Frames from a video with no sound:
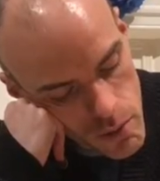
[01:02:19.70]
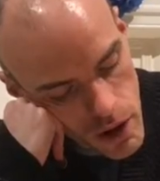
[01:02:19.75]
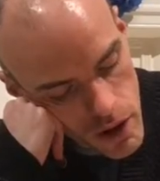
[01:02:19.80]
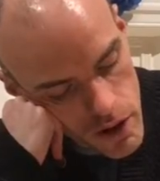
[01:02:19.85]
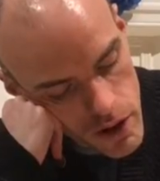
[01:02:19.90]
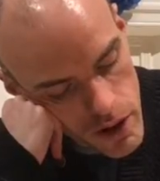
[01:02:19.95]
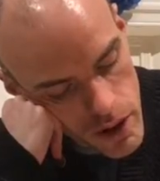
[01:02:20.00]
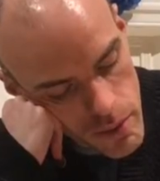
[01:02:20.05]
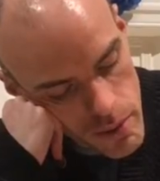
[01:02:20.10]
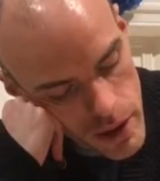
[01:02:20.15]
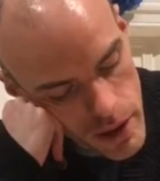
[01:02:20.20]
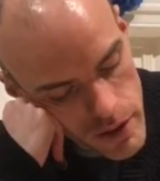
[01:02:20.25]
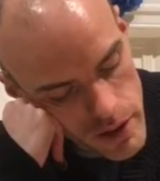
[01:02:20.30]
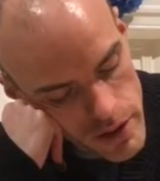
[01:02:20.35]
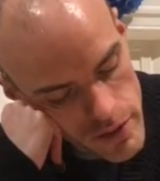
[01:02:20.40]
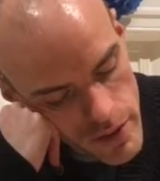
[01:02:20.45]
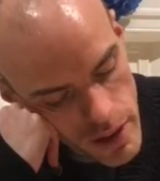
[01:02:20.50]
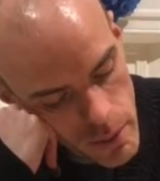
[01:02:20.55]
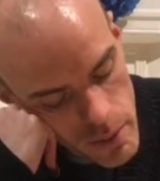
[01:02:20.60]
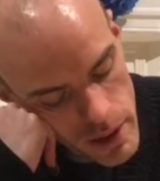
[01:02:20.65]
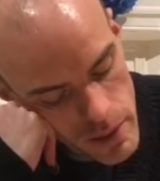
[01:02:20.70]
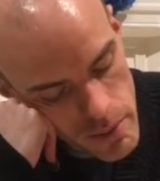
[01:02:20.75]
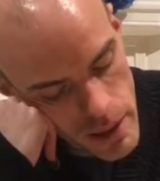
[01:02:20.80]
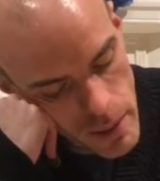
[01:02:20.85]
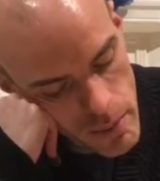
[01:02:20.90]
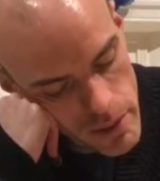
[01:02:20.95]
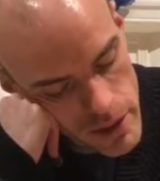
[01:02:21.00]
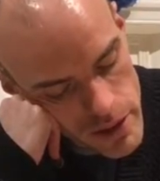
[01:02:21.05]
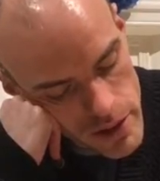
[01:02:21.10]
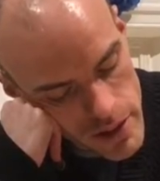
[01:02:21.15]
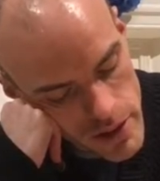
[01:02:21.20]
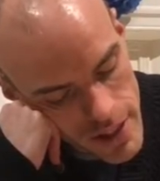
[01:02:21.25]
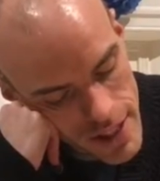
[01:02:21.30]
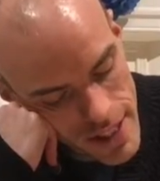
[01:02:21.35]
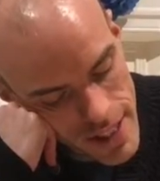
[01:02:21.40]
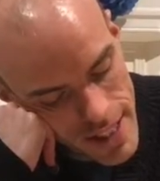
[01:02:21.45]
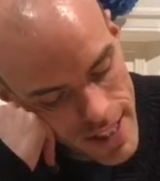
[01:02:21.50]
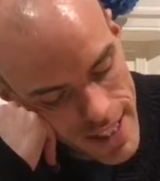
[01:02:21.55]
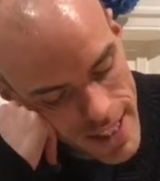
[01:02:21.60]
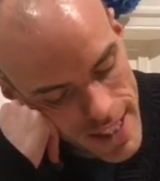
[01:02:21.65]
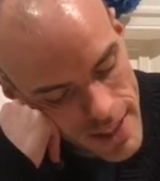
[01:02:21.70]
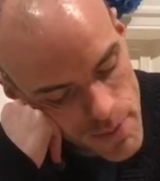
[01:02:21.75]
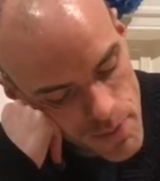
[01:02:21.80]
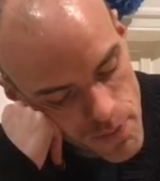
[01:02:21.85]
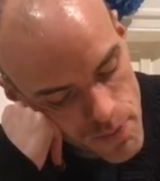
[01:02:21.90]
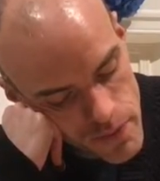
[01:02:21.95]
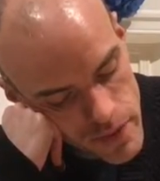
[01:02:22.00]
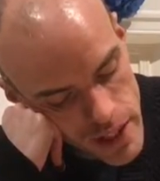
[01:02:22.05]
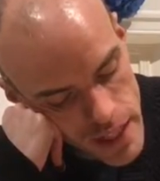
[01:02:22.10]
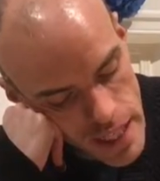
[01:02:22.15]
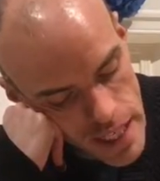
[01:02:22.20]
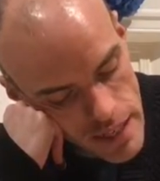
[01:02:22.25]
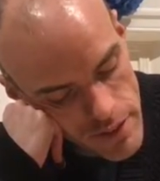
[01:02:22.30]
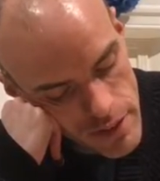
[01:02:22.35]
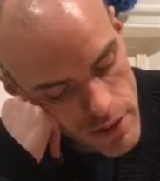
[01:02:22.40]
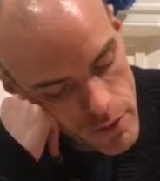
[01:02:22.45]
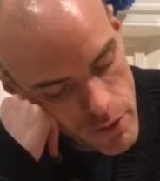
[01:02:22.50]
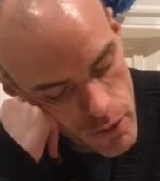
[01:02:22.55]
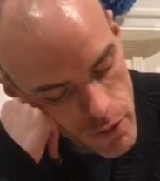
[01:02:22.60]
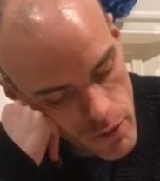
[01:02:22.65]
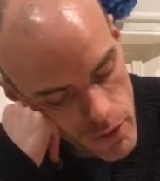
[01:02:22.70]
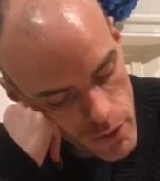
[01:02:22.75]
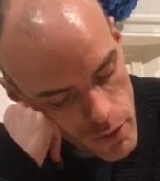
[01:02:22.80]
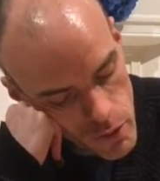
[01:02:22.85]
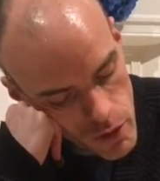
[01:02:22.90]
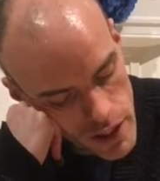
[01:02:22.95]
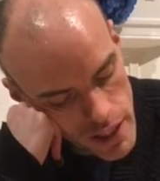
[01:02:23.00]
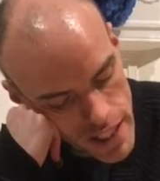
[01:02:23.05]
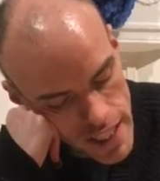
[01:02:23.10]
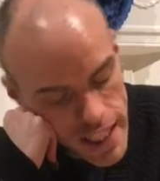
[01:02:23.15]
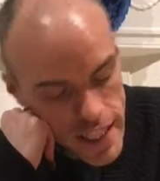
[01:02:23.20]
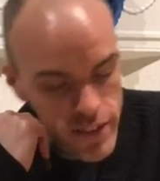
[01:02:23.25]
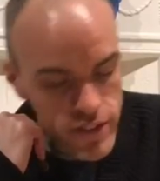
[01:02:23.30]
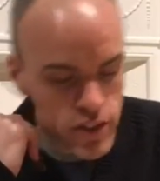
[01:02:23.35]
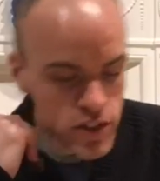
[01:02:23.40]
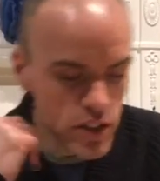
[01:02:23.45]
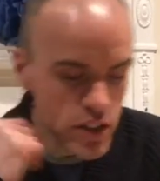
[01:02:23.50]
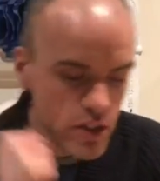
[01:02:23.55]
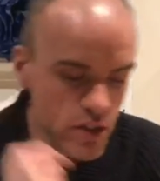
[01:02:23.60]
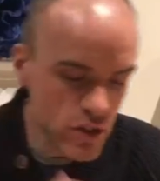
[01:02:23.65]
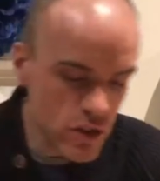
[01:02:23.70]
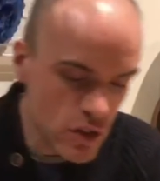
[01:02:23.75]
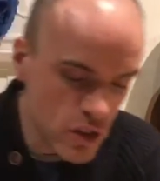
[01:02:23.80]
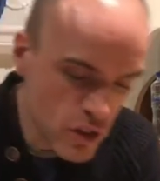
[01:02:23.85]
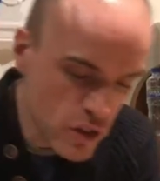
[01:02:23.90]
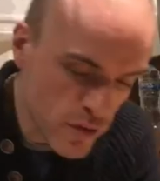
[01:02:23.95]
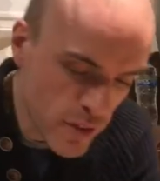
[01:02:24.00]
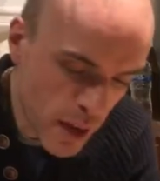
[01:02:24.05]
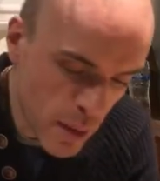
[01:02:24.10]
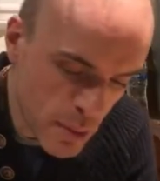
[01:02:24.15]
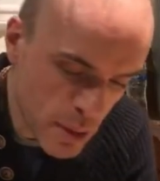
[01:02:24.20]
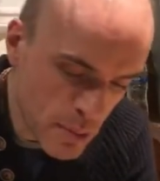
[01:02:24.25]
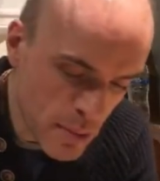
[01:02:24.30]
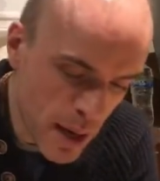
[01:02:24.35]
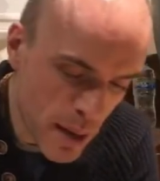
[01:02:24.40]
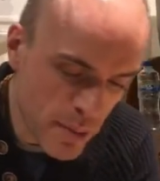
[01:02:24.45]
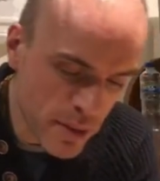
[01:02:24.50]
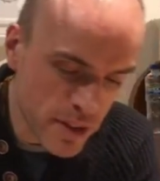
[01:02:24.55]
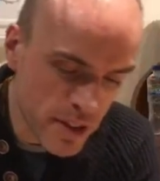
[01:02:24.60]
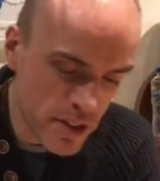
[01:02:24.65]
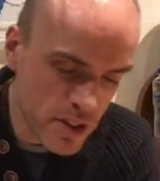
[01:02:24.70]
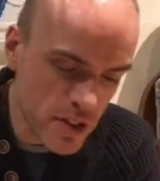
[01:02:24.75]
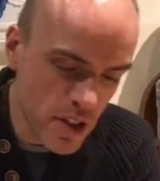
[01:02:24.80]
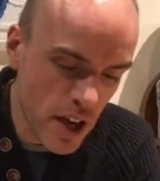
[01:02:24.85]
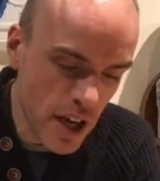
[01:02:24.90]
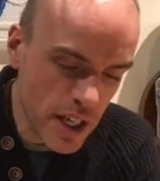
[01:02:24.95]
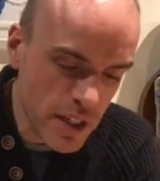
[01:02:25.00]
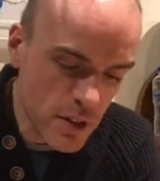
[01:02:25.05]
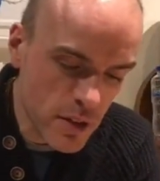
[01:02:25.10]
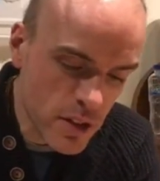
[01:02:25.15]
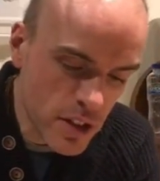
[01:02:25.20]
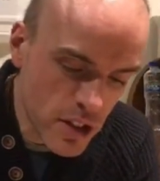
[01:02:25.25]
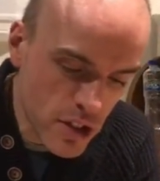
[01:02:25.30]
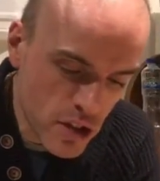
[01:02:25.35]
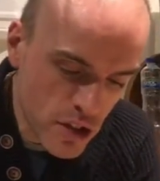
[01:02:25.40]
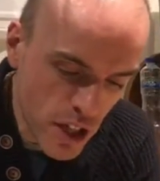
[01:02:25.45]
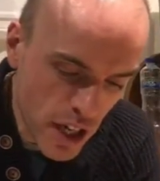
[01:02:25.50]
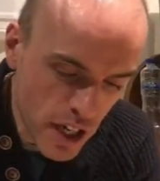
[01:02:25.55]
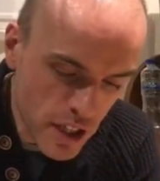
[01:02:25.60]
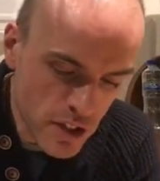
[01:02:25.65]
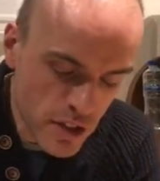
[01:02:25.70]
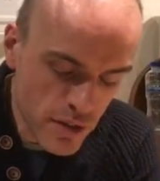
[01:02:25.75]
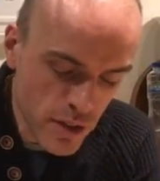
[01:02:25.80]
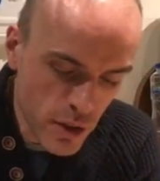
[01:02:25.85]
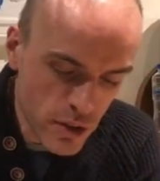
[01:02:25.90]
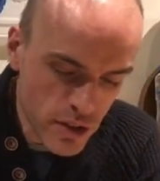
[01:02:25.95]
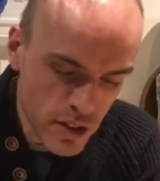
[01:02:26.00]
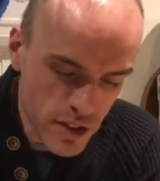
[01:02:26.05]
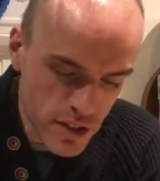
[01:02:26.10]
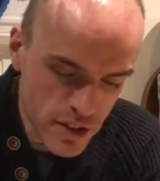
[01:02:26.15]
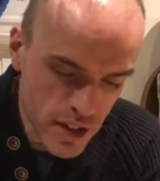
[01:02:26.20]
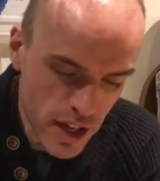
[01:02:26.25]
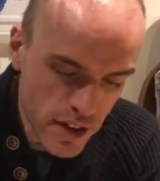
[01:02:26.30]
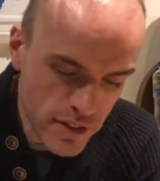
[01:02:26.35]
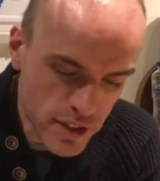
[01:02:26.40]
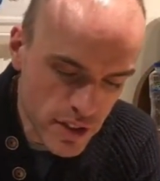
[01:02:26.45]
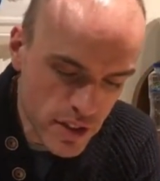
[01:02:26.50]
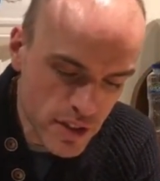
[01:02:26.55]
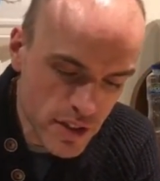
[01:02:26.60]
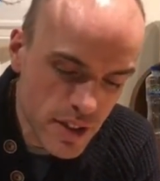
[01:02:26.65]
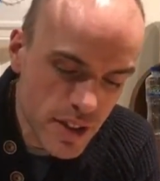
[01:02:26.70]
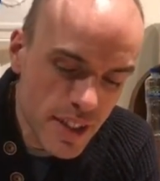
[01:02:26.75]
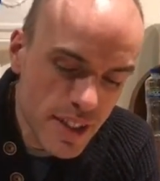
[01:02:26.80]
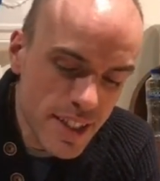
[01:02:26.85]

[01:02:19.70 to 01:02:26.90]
to bother about his family members, even if one leaves such family members aside to discharge devotional service.